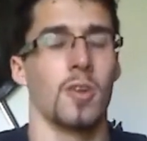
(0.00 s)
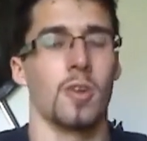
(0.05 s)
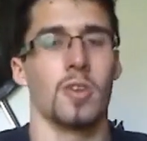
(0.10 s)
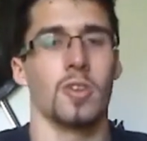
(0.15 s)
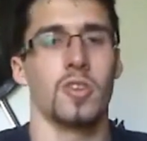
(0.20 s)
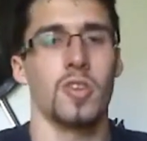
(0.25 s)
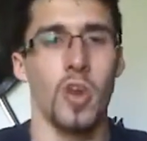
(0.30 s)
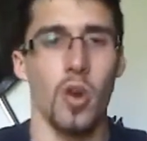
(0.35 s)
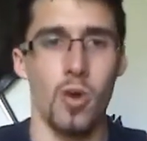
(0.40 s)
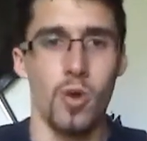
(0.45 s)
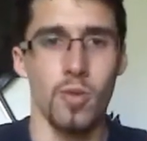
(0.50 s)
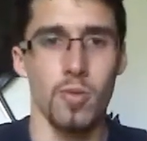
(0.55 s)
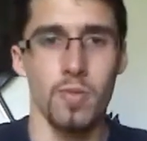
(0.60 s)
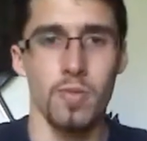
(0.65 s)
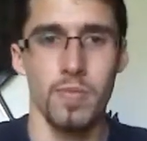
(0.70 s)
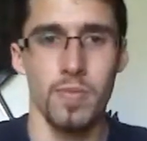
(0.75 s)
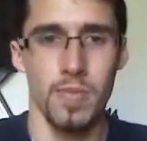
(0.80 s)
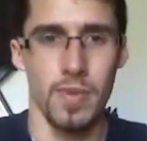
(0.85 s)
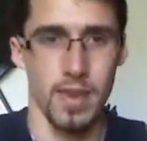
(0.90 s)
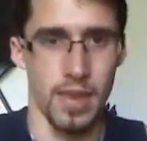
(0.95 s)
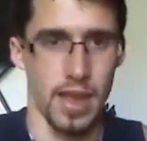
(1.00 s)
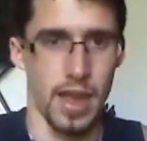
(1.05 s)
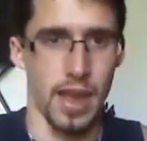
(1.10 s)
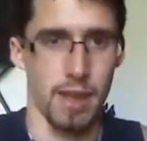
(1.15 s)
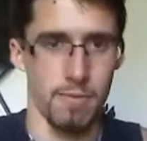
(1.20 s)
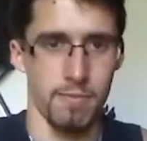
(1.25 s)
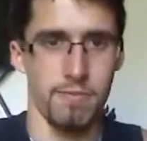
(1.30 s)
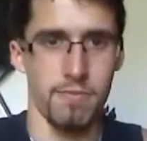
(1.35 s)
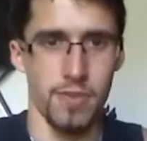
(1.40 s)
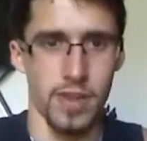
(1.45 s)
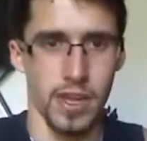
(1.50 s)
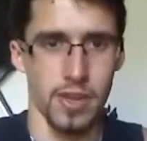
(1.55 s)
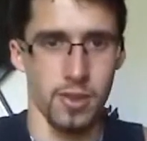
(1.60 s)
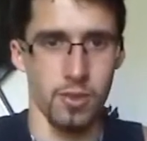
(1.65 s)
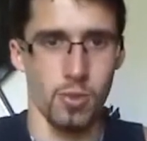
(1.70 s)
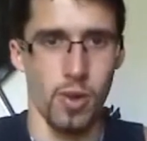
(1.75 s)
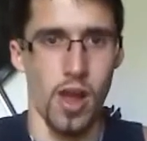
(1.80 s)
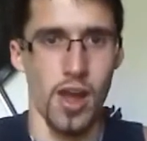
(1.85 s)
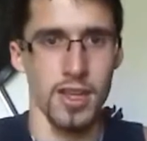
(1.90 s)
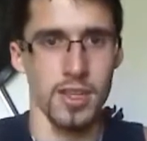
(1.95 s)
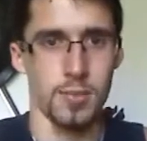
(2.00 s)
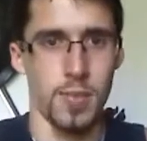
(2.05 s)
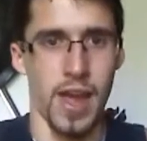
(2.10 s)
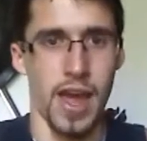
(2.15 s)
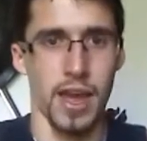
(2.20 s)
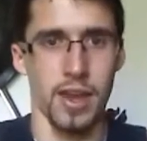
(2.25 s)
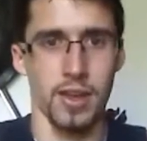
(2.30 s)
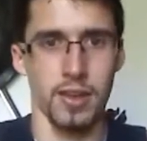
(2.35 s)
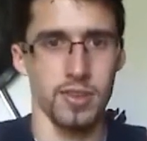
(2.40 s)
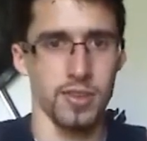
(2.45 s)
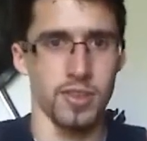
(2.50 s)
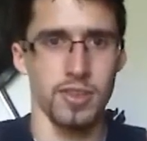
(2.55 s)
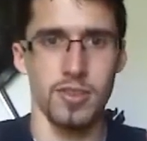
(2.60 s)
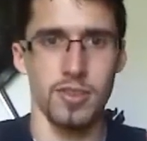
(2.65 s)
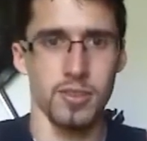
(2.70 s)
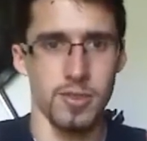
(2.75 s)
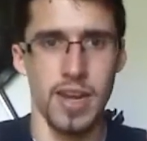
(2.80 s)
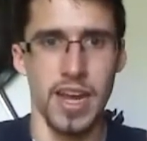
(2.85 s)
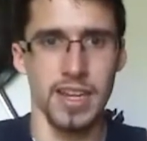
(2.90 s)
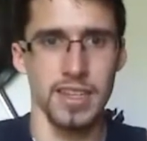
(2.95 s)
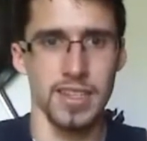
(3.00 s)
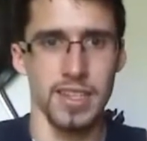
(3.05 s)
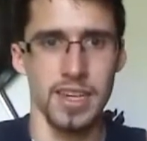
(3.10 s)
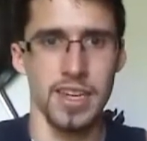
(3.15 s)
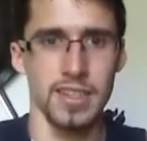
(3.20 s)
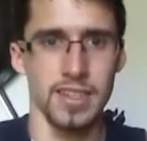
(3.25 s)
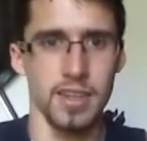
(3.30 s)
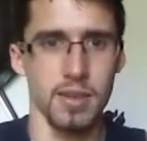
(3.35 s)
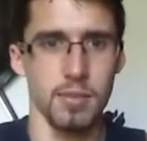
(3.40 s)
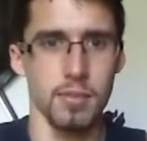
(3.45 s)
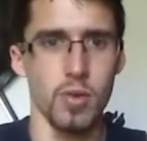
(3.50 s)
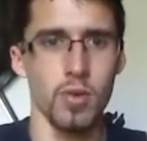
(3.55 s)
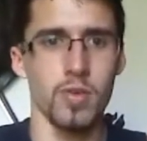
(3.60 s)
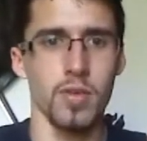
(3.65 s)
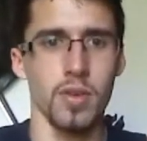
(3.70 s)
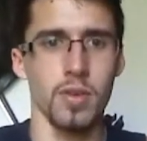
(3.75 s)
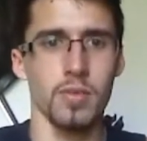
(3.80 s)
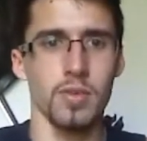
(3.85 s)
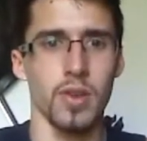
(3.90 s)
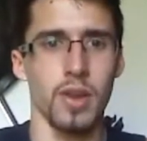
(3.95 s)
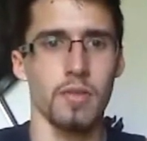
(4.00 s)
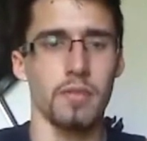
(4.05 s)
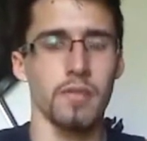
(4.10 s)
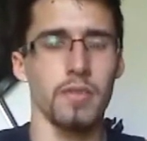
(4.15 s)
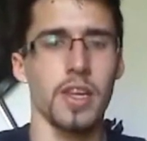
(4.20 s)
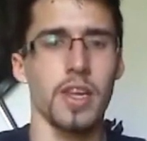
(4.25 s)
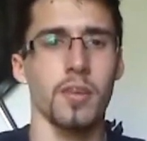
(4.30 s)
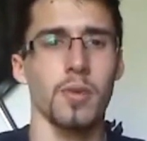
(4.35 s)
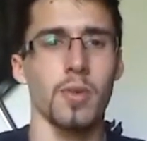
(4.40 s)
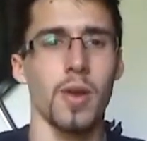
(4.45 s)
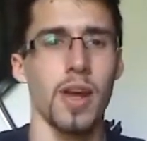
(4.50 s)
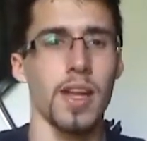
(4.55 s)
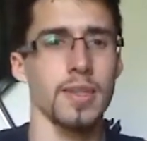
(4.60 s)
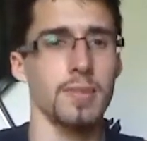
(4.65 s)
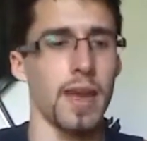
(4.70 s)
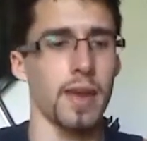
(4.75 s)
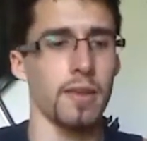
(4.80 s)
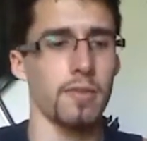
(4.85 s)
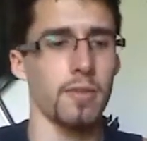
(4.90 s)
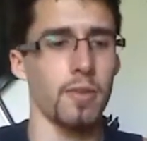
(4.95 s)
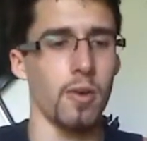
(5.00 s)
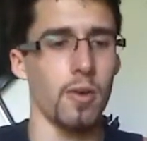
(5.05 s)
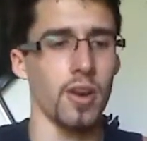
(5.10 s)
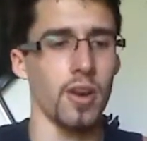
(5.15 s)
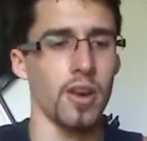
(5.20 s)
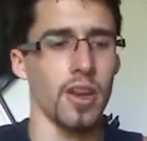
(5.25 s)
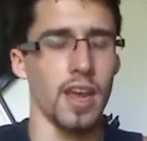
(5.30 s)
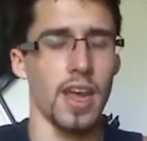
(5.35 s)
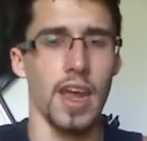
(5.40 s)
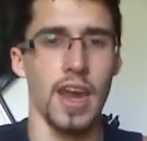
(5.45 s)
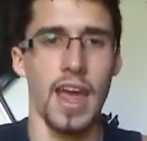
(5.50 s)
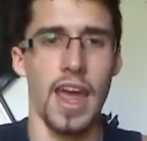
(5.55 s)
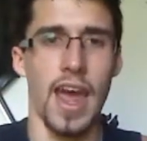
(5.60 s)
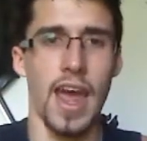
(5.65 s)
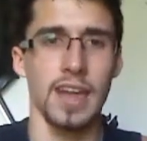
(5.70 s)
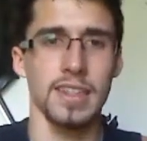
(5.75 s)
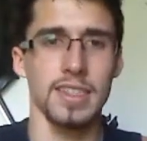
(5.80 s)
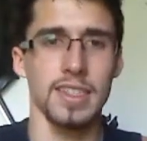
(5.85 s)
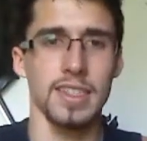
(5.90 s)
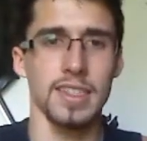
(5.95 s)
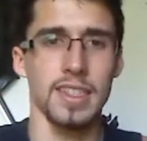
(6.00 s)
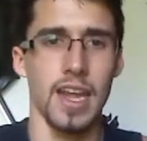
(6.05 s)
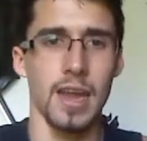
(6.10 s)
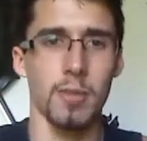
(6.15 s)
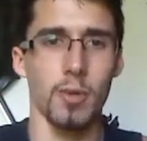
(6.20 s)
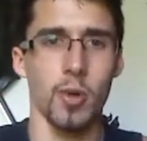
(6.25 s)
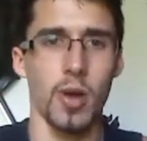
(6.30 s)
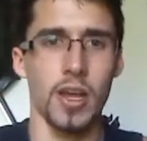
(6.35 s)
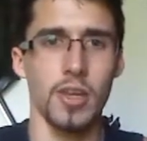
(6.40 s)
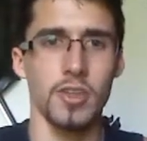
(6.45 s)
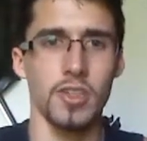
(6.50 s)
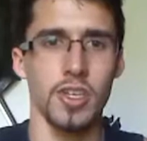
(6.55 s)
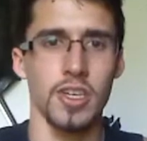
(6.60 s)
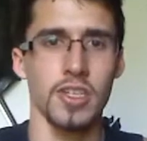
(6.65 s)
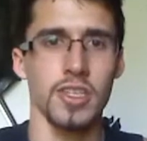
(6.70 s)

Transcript: So I flick the rods back. It's nice and easy to move them. So I flick the rods back forward, and I ask the same question.